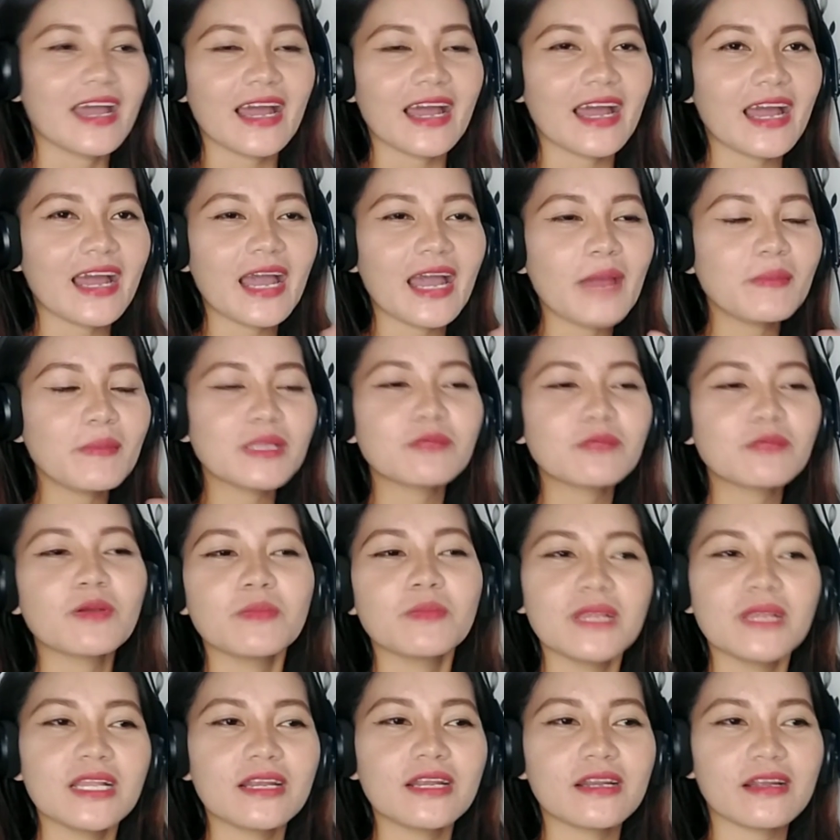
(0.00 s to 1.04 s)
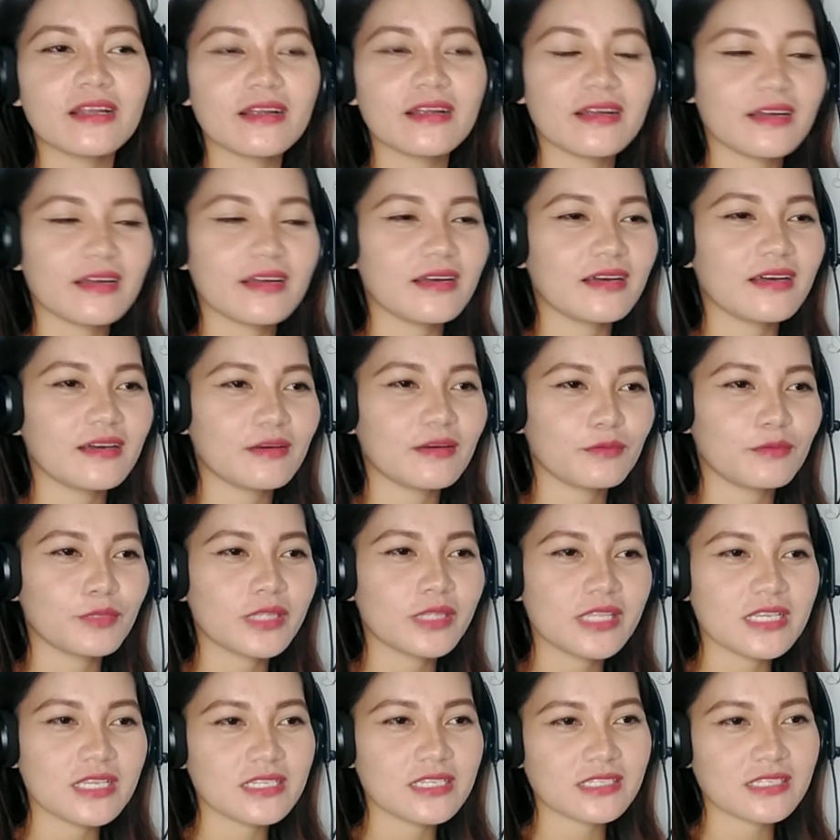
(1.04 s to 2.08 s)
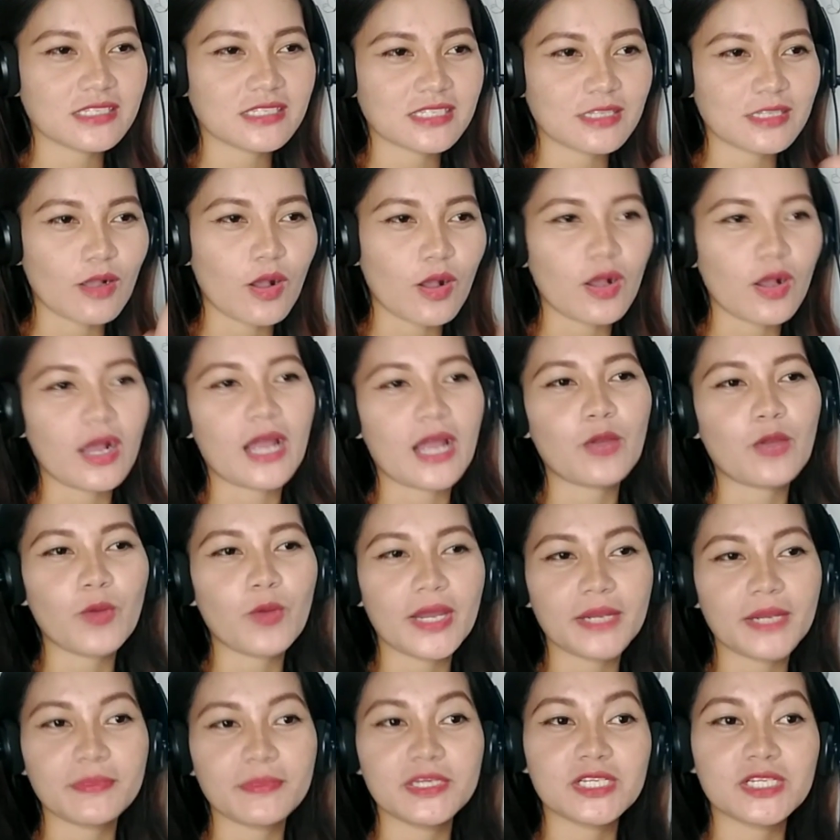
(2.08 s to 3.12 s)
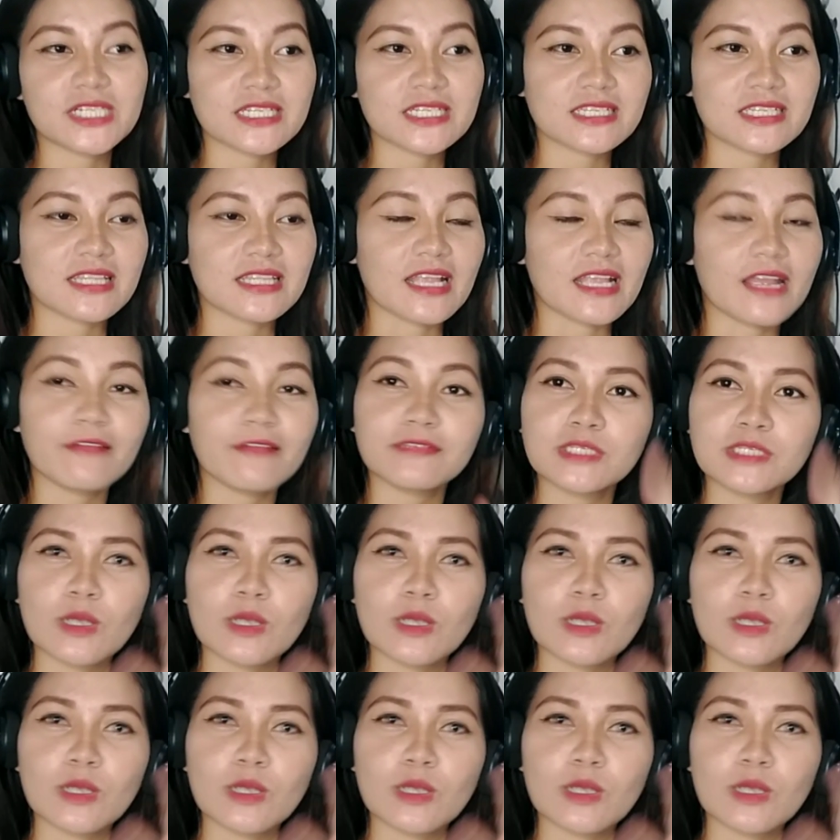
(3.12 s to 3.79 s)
I'm not familiar with this song, I Wanna Be Your Slave.